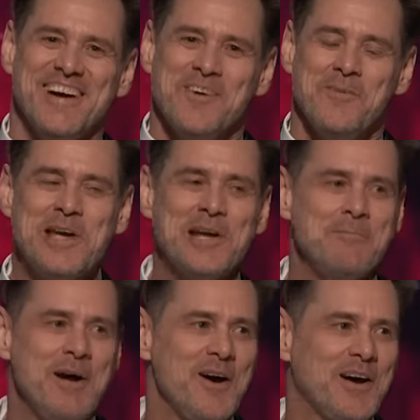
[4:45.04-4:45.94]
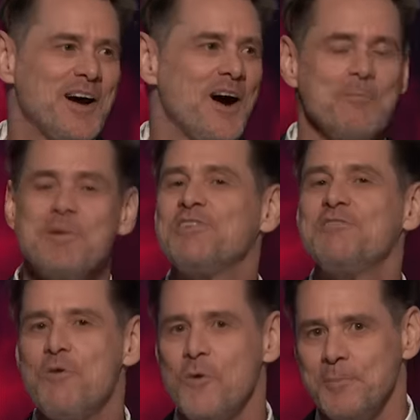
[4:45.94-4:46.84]
We in America are
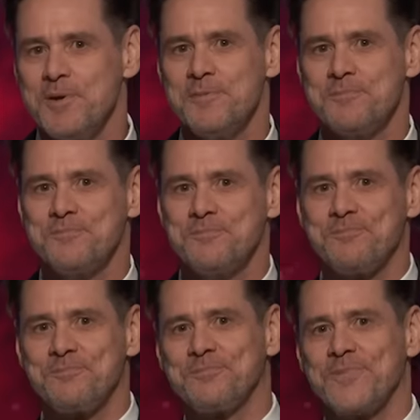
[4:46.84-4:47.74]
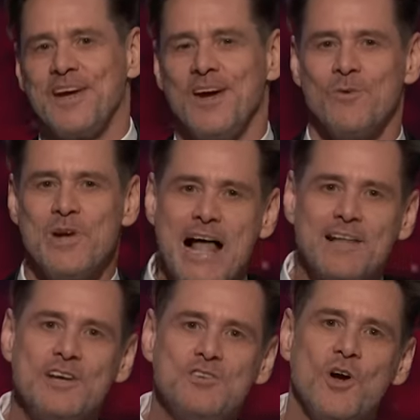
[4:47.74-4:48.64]
misinformed.
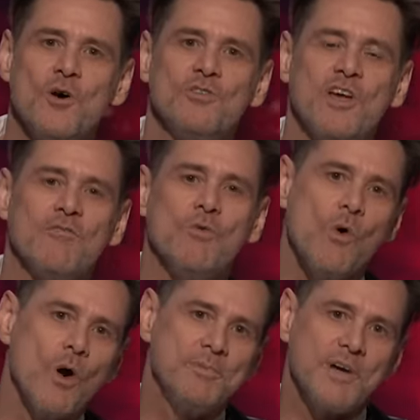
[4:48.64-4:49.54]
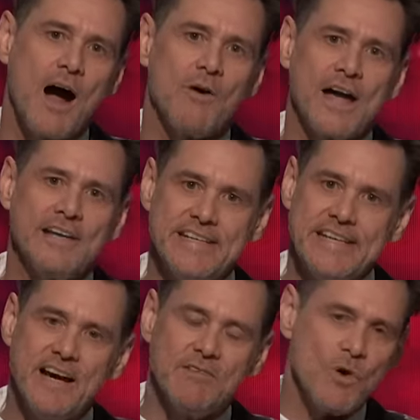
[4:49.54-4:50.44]
Reality shows have warped our
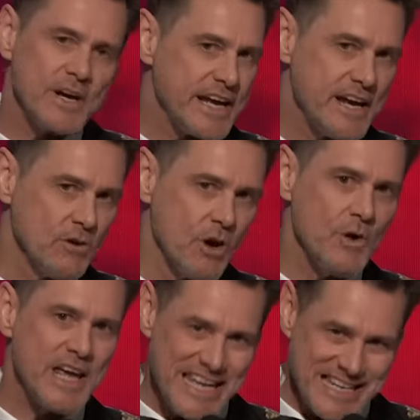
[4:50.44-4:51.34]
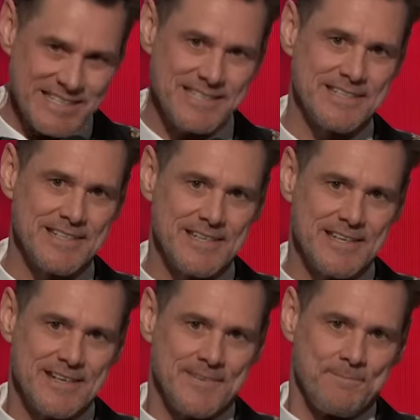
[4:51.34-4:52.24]
idea of what a hero is,
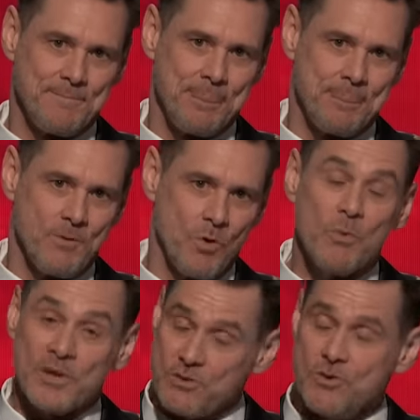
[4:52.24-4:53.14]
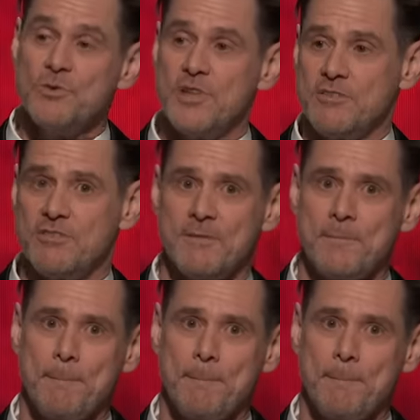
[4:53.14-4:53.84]
or what the truth is.